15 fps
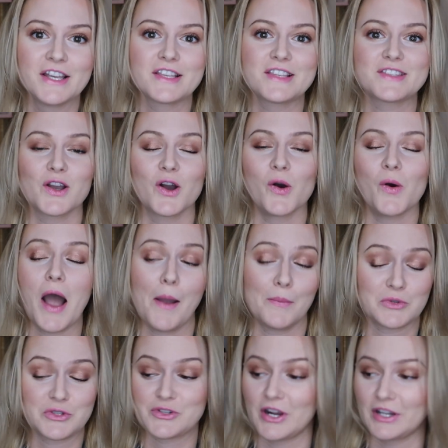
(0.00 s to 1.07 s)
So
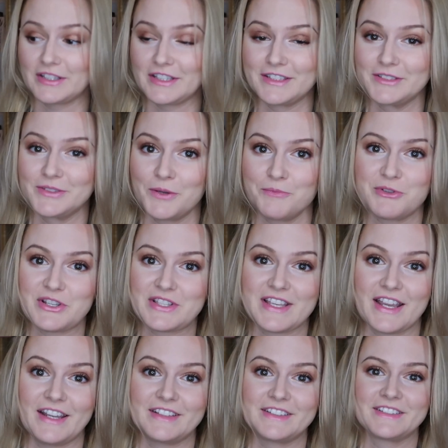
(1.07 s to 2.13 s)
I'm struggling, I'm just
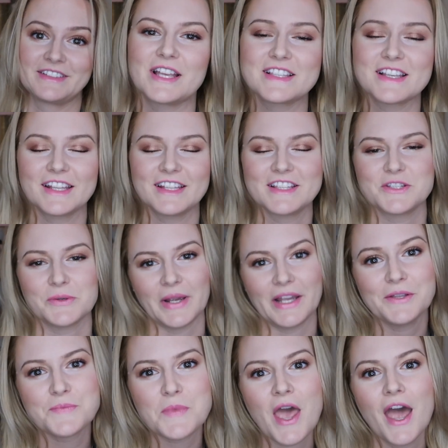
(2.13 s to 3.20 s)
saying. Let's get into
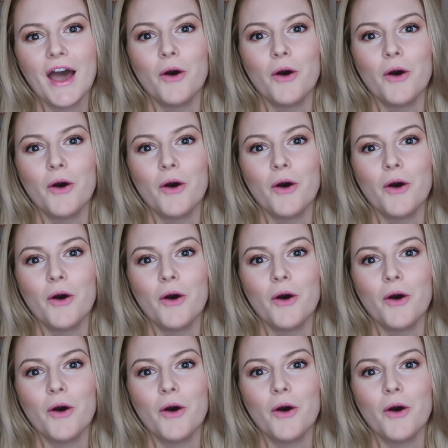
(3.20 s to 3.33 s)
it.